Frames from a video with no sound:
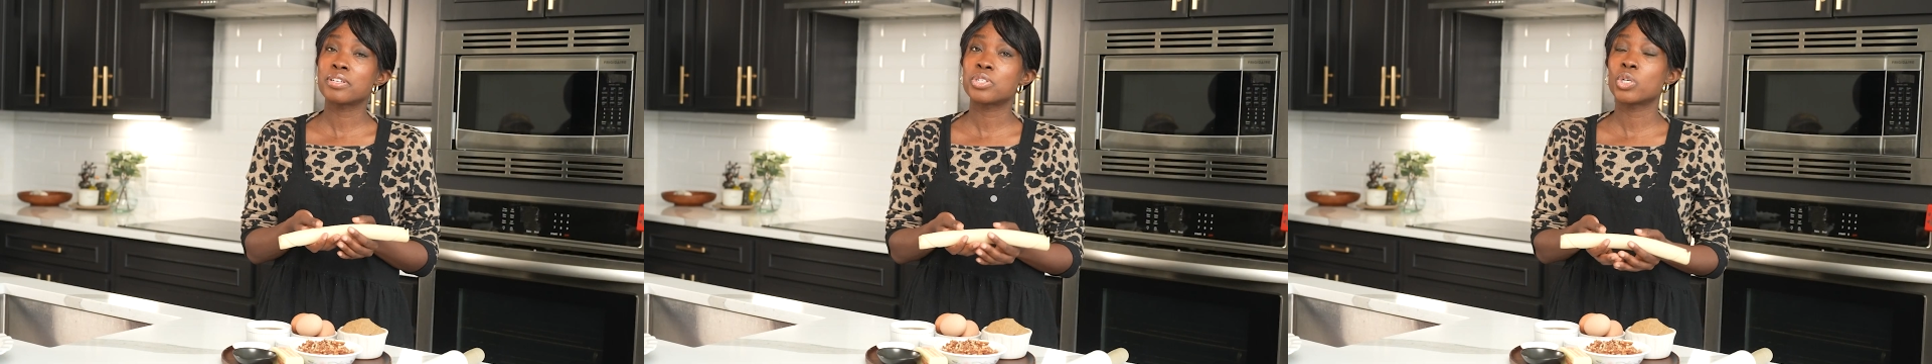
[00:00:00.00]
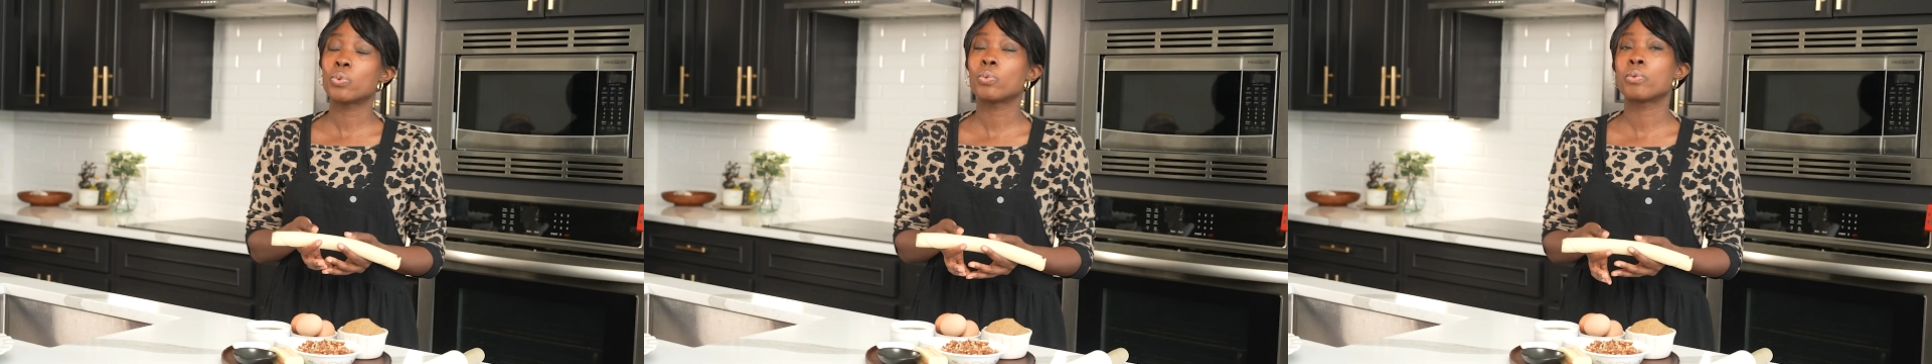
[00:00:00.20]
to
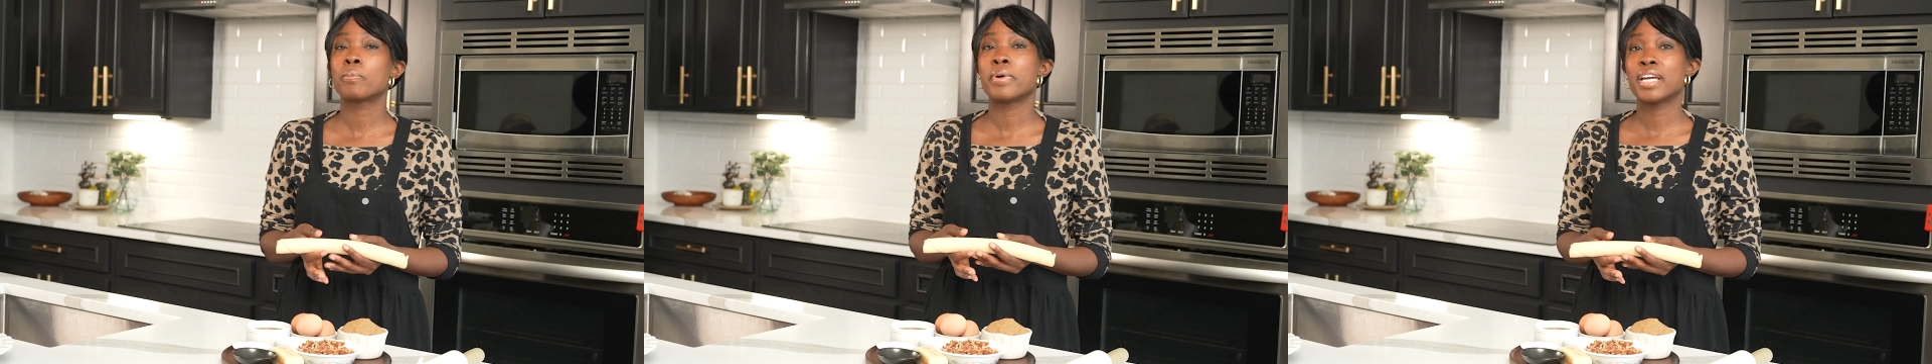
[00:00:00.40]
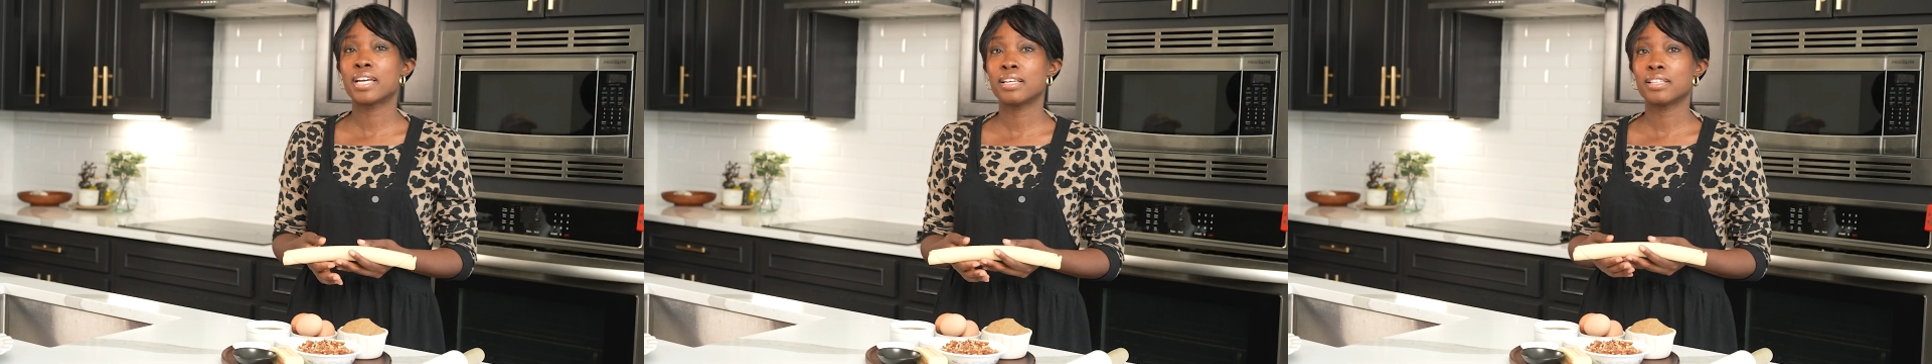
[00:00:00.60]
do when we're
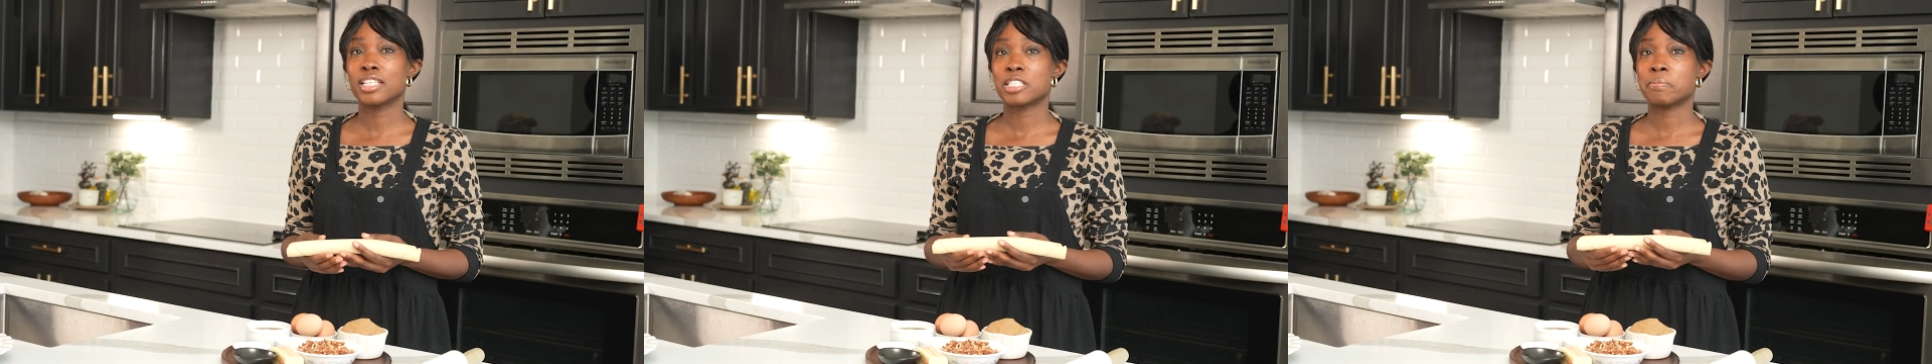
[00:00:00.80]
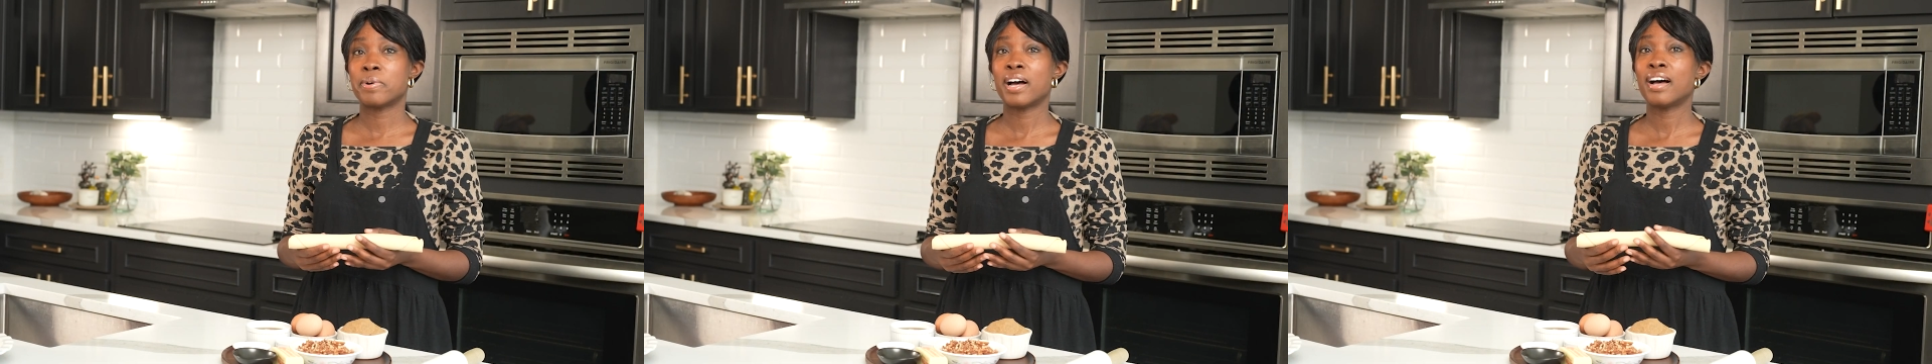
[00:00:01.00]
making
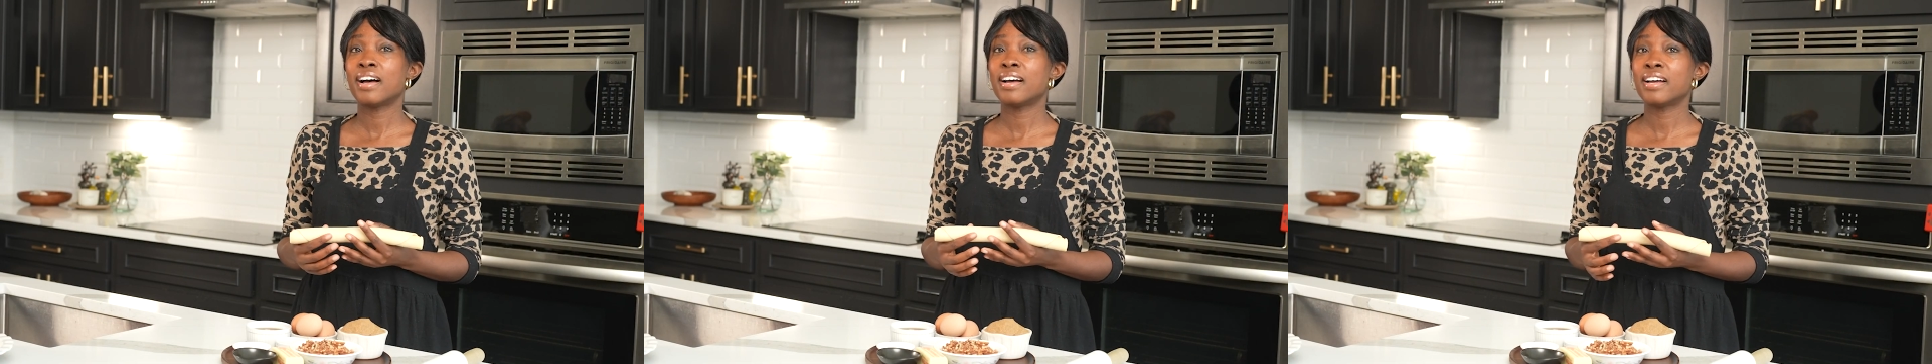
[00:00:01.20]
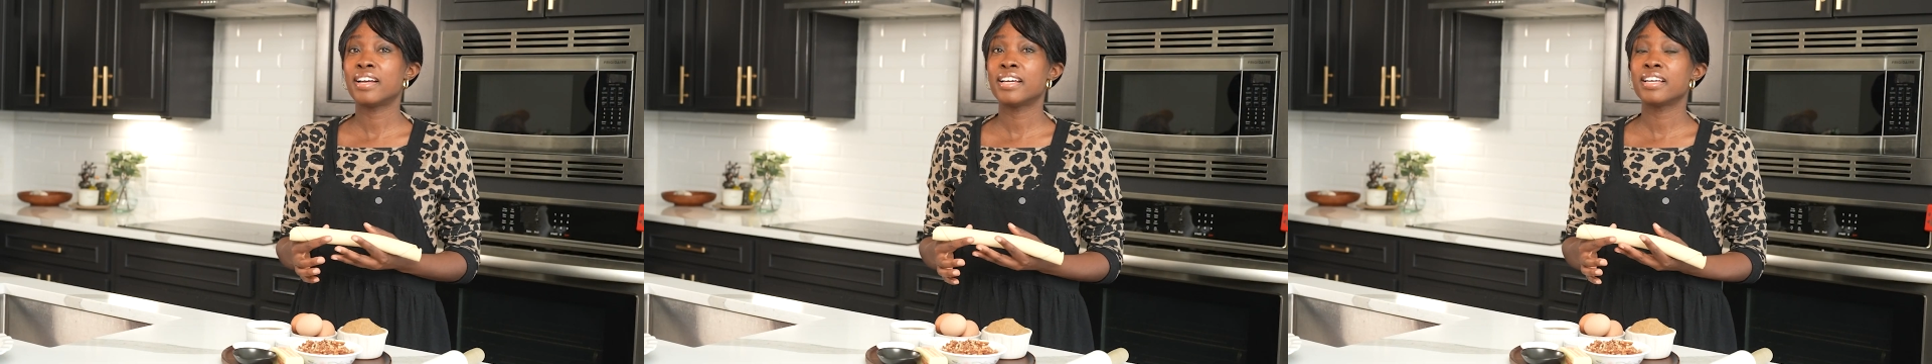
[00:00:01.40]
this
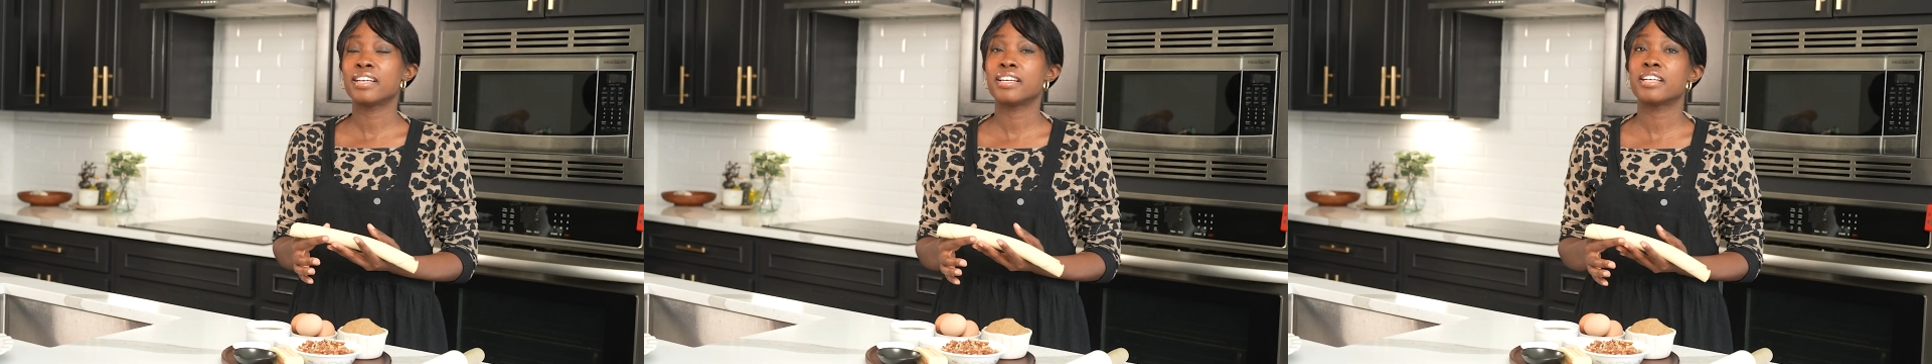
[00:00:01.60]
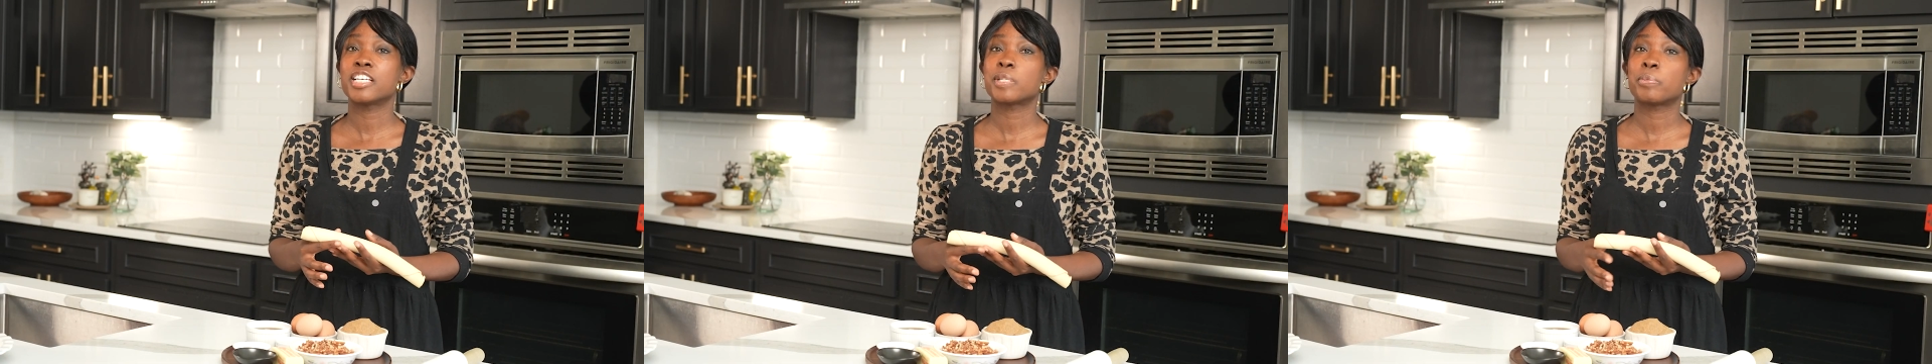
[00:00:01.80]
pie
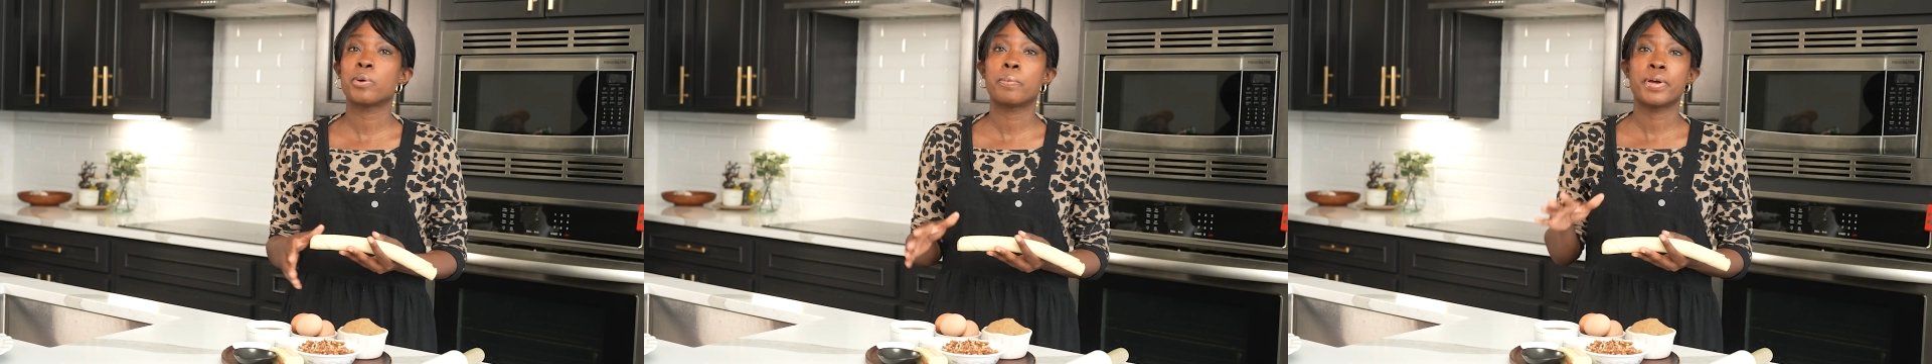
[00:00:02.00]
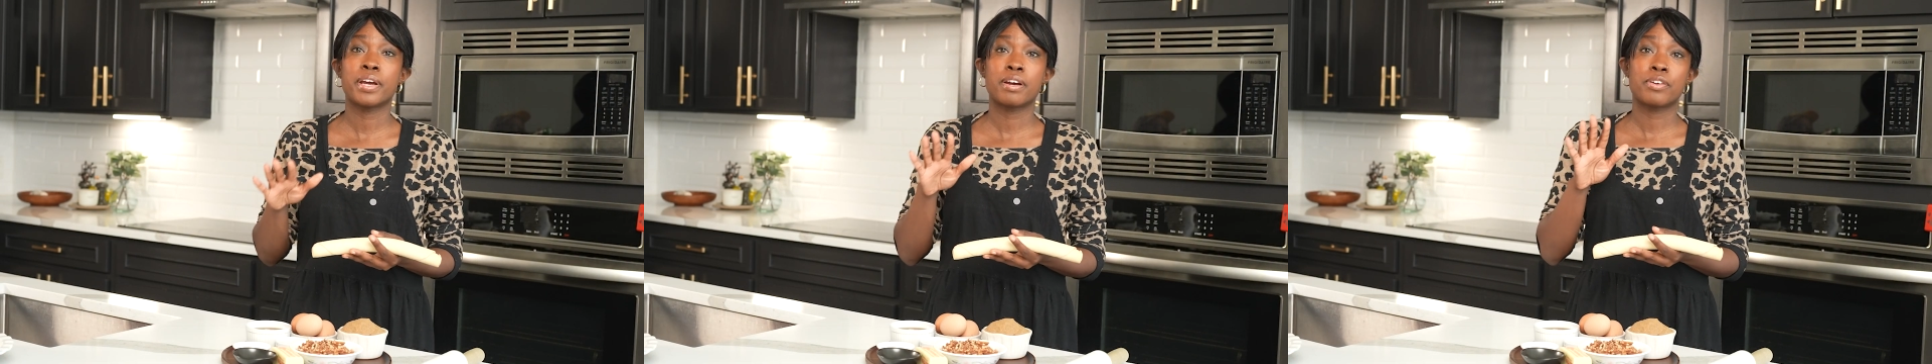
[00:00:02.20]
is
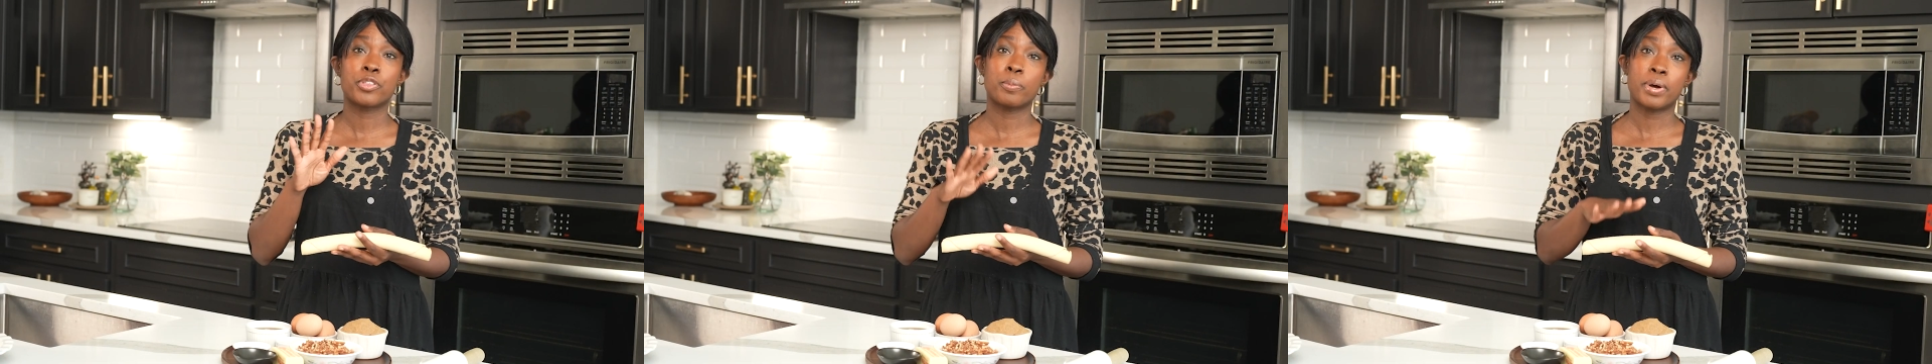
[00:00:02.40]
prepare the